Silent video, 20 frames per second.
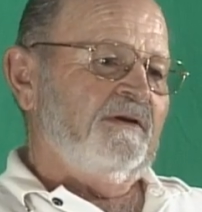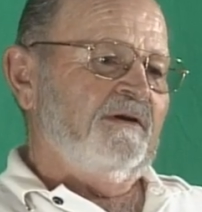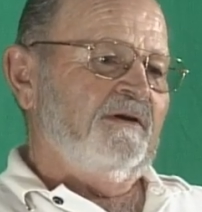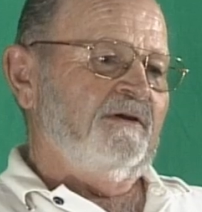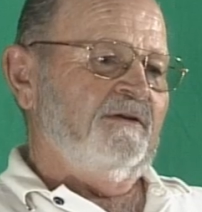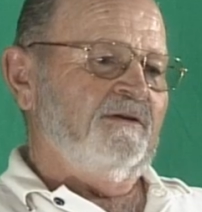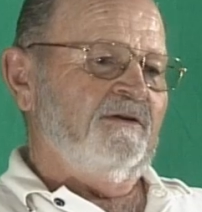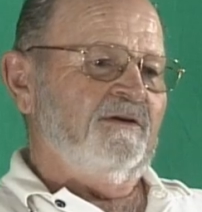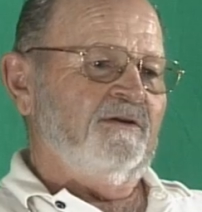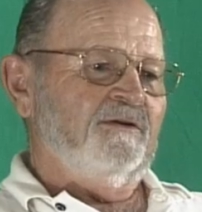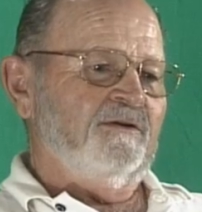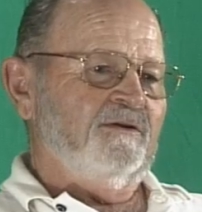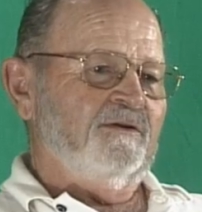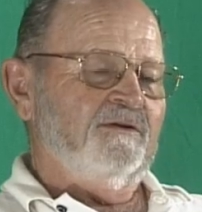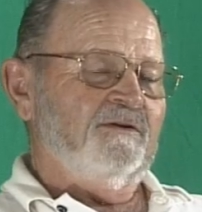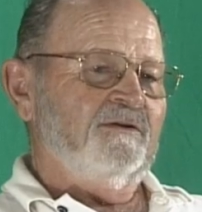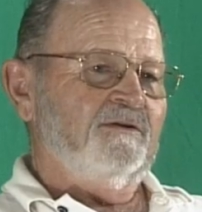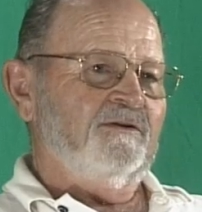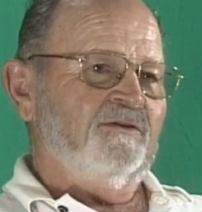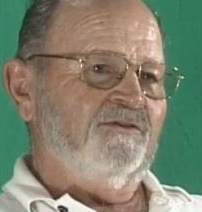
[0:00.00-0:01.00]
And then
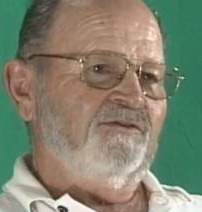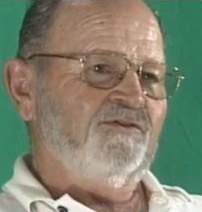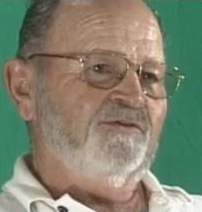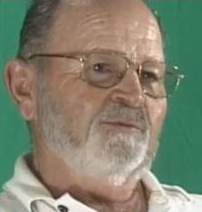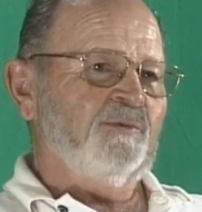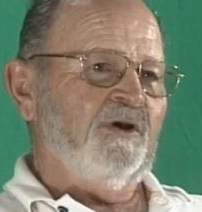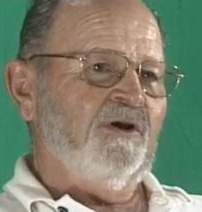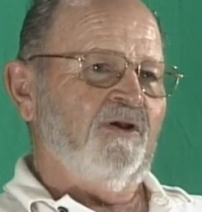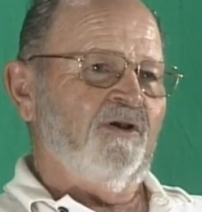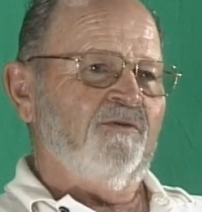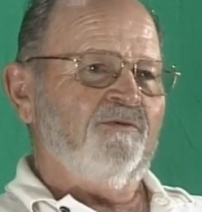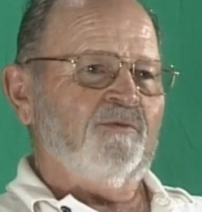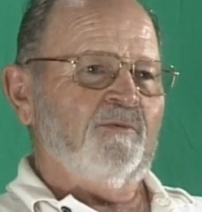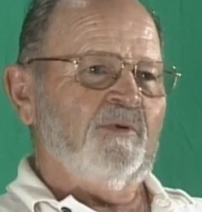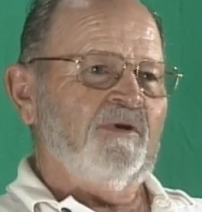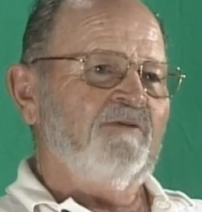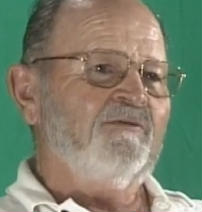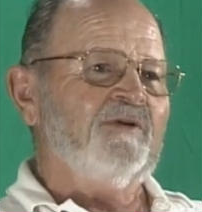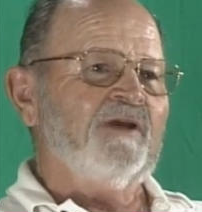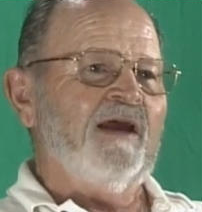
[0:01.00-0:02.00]
the smell from
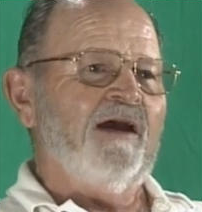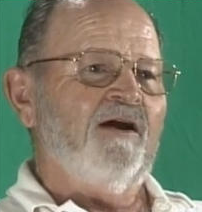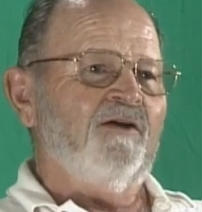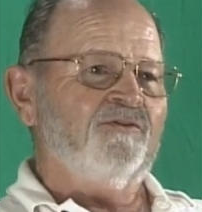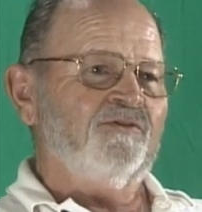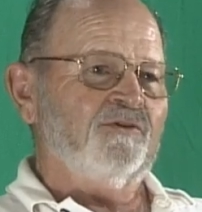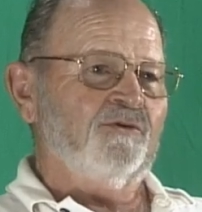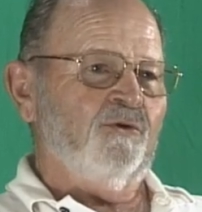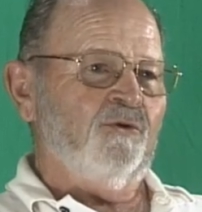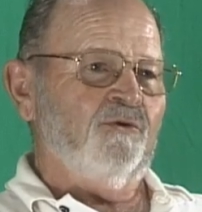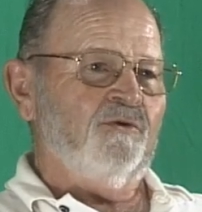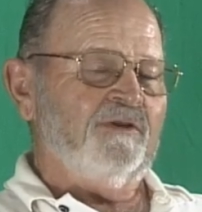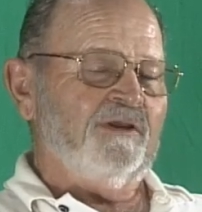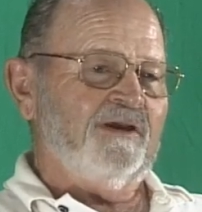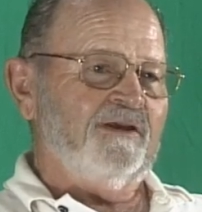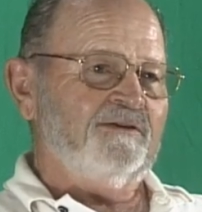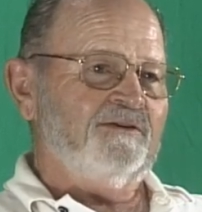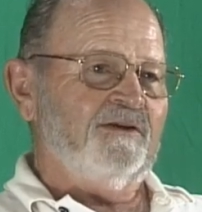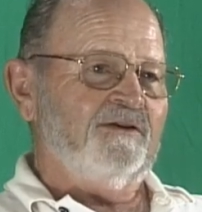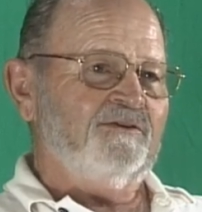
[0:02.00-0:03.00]
every household
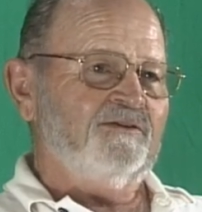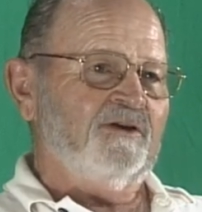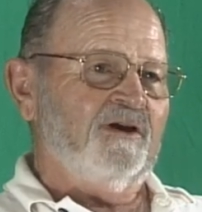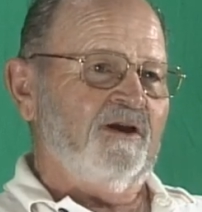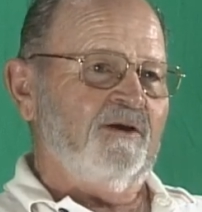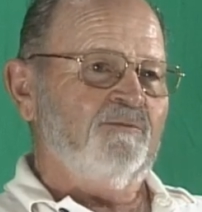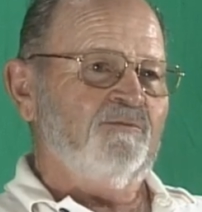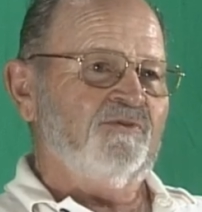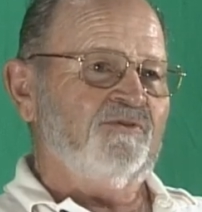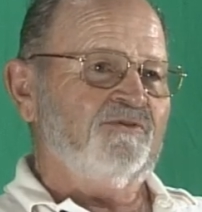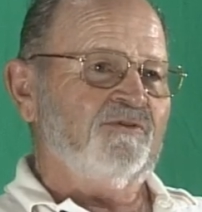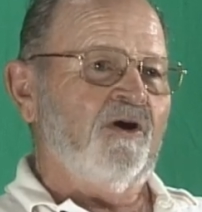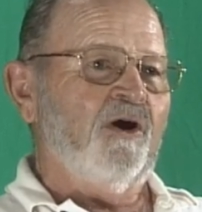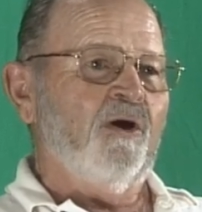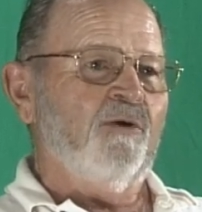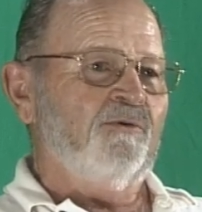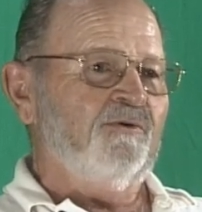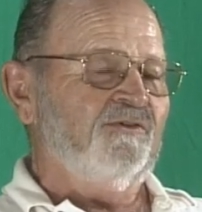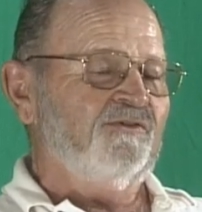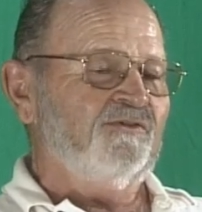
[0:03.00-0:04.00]
at that time was
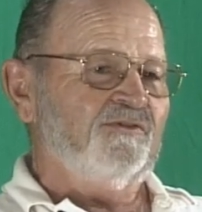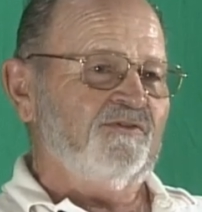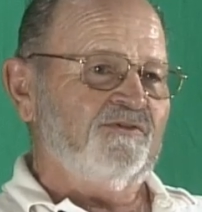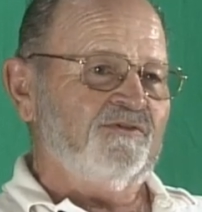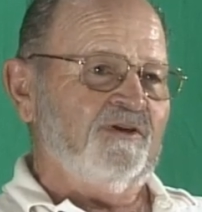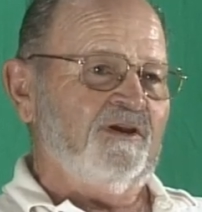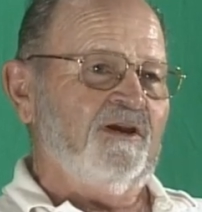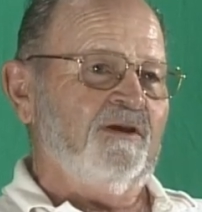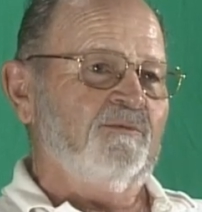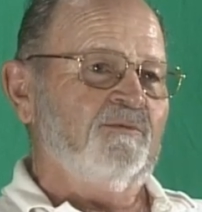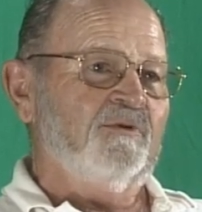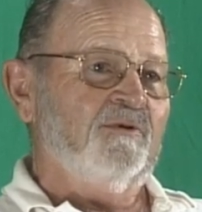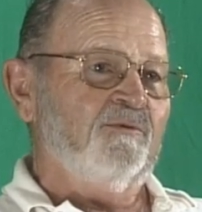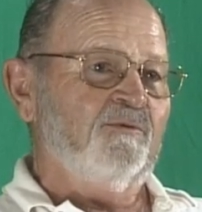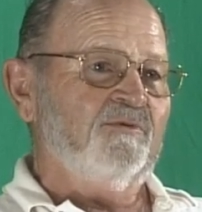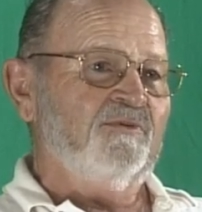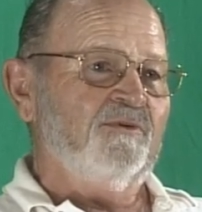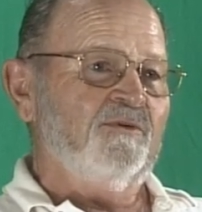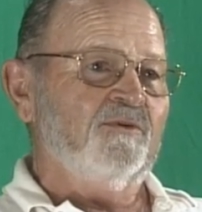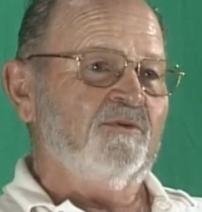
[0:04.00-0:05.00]
always the same.
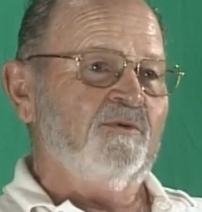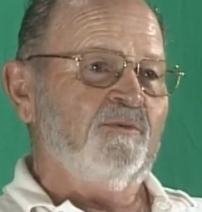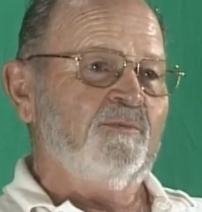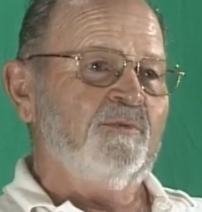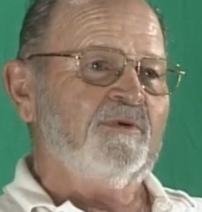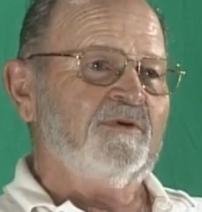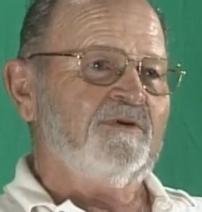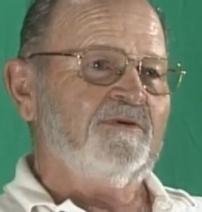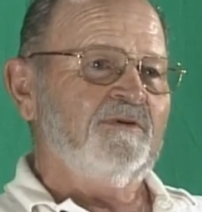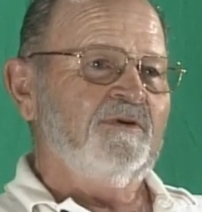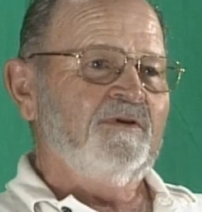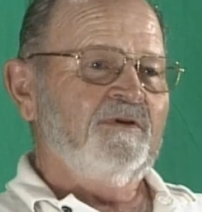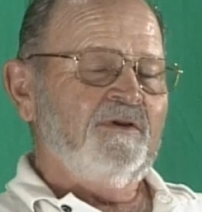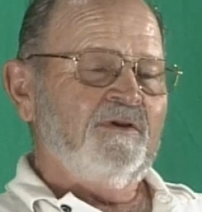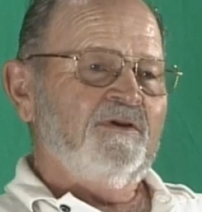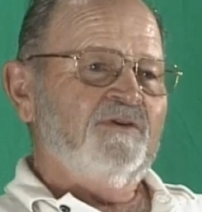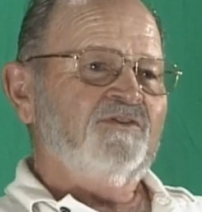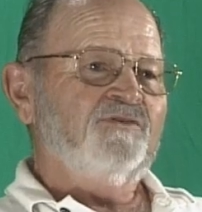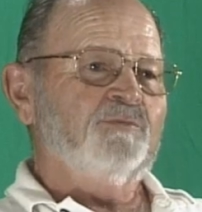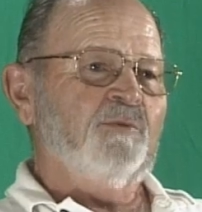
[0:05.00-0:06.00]
Was, you know, they're pick,
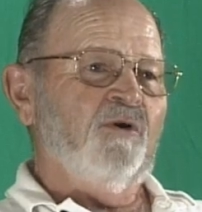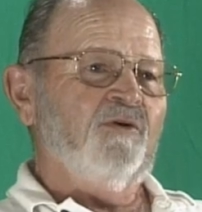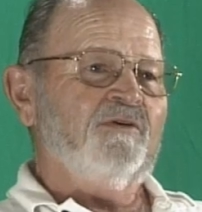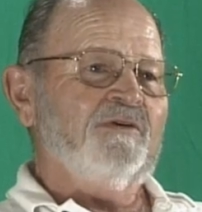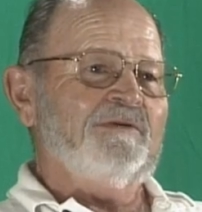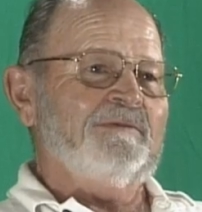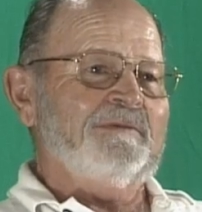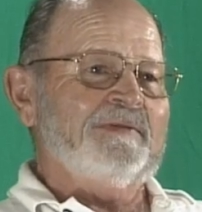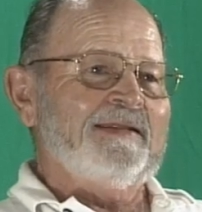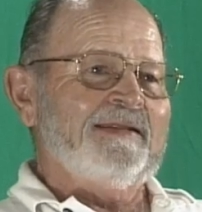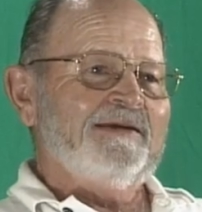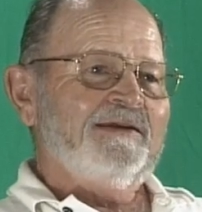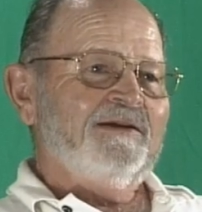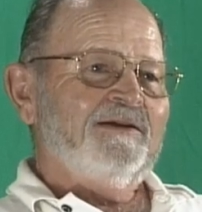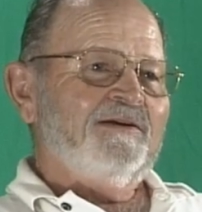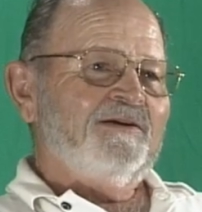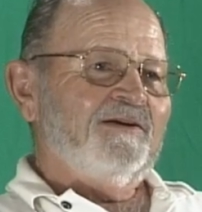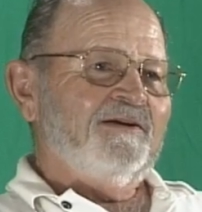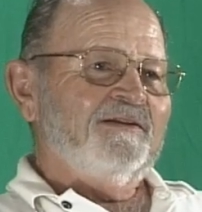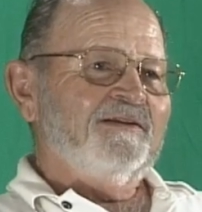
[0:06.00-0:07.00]
smoking
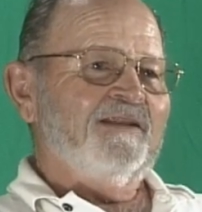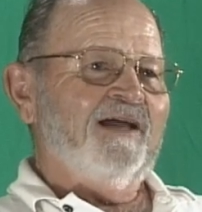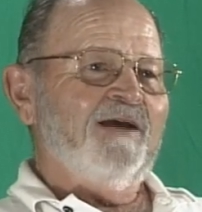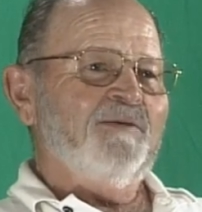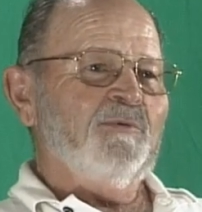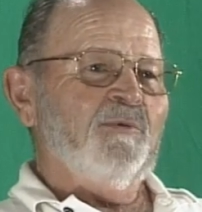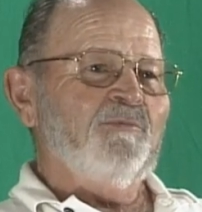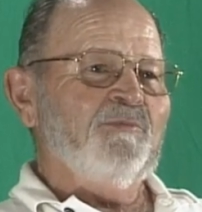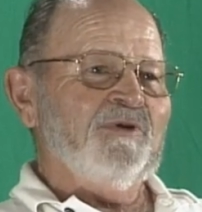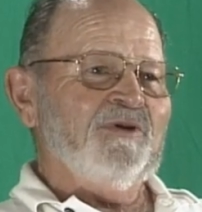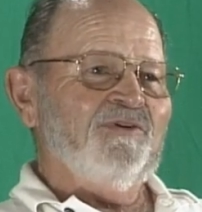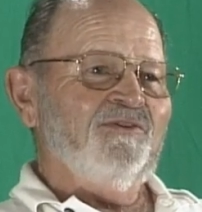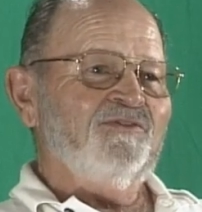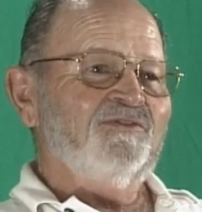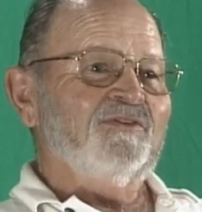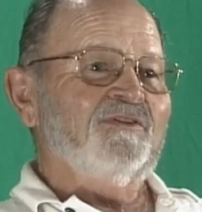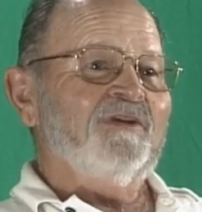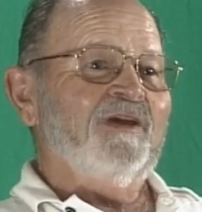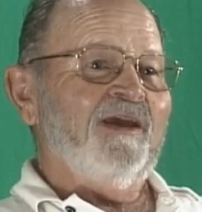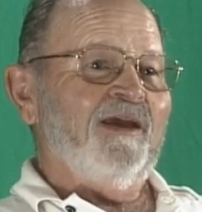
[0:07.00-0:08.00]
lima
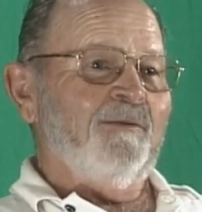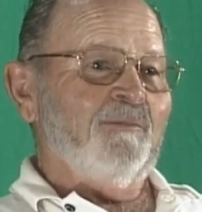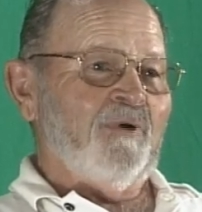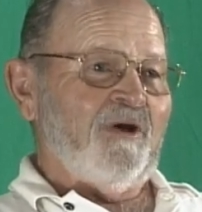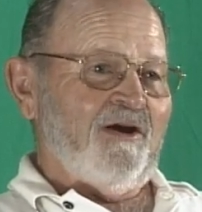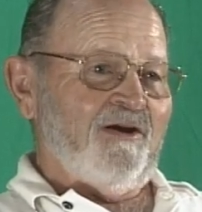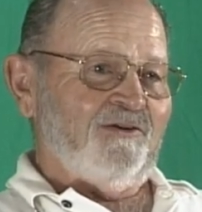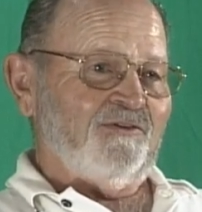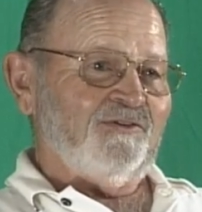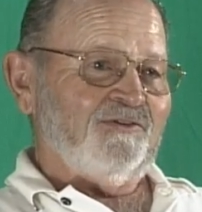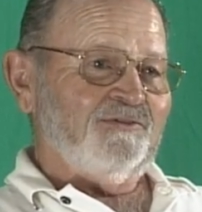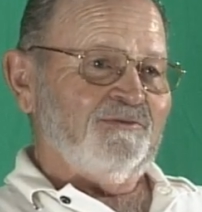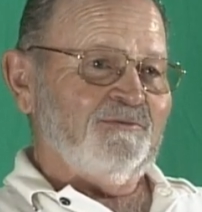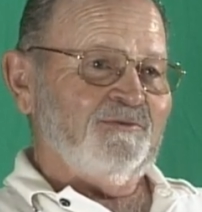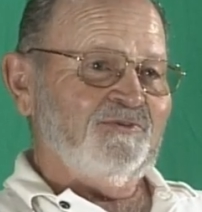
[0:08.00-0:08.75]
beans and ham hocks.